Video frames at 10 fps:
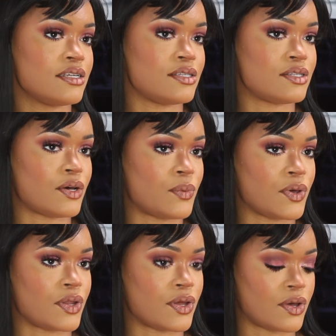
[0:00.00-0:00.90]
So we're
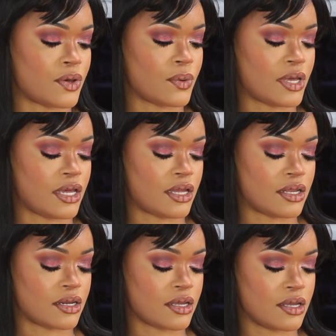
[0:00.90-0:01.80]
gonna go
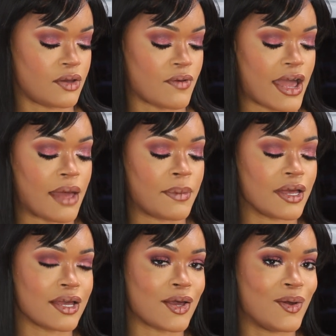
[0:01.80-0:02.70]
and grab
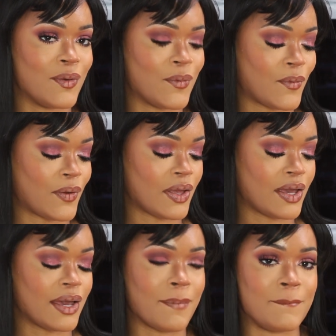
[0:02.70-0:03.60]

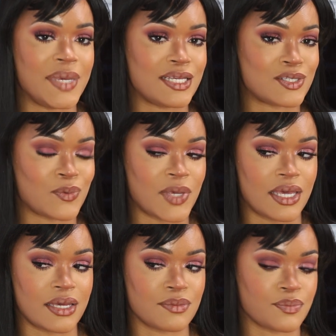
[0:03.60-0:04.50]
Be
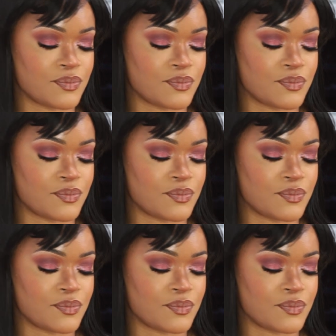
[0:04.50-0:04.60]
Sweet,